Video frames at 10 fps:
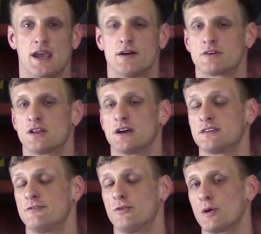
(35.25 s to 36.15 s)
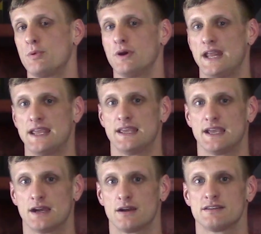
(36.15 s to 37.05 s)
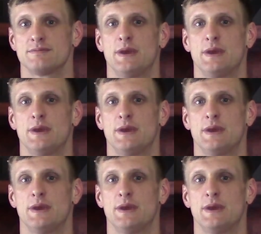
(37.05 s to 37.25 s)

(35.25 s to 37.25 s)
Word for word: overclocked to 4.8 gigahertz,